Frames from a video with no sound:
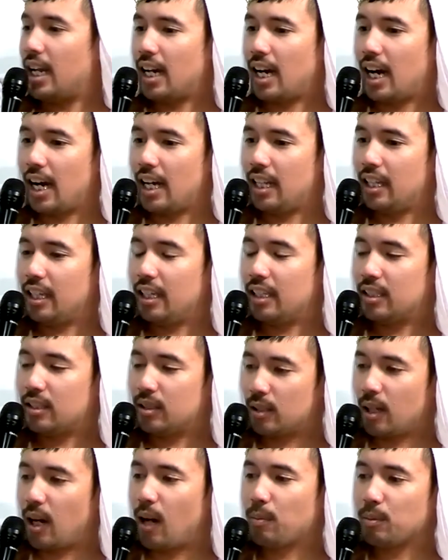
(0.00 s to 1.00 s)
And I like
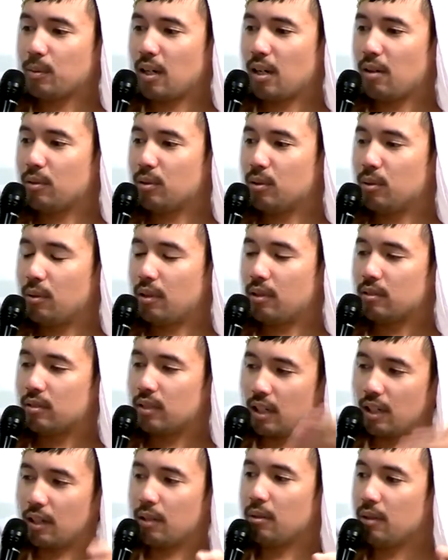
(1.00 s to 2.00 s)
stopped what I was doing. And I was
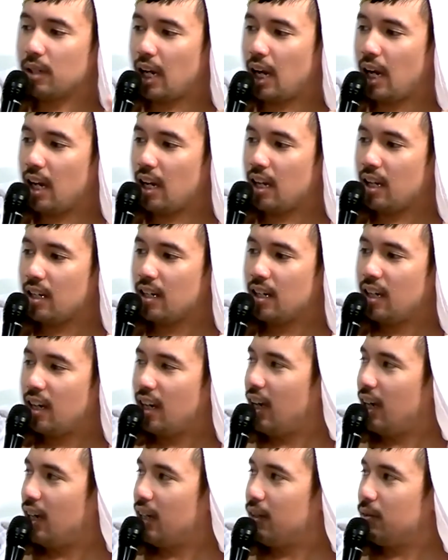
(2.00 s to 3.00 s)
like, "Are you okay?"
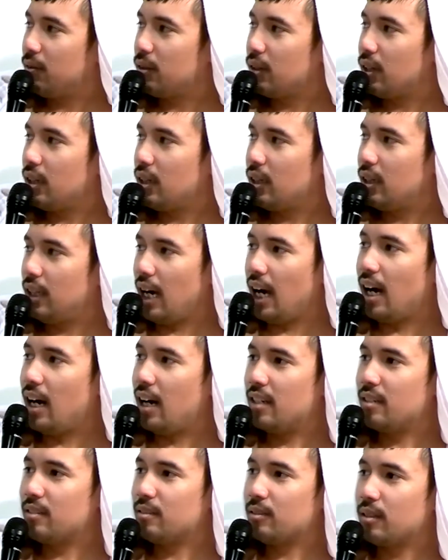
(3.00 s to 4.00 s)
And he was like,
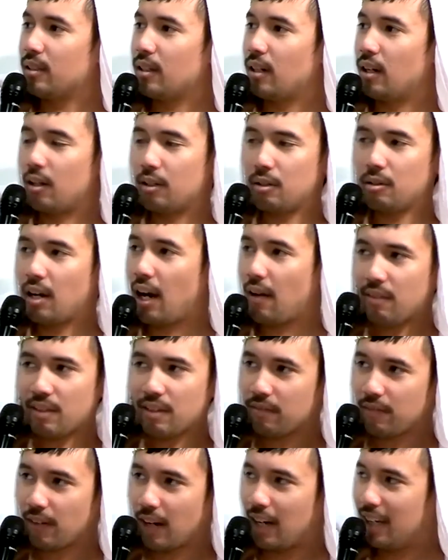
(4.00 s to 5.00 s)
"Yeah." And I was like, "Are you
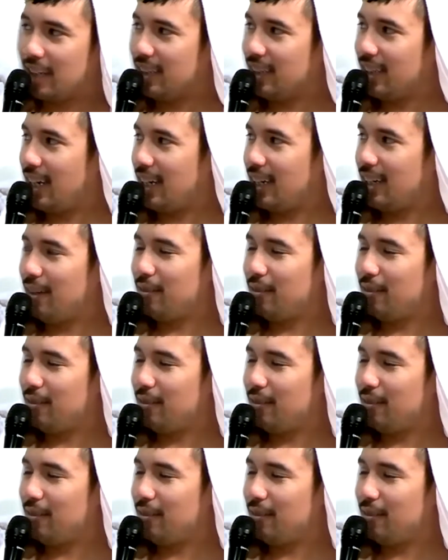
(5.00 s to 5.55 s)
having fun?" And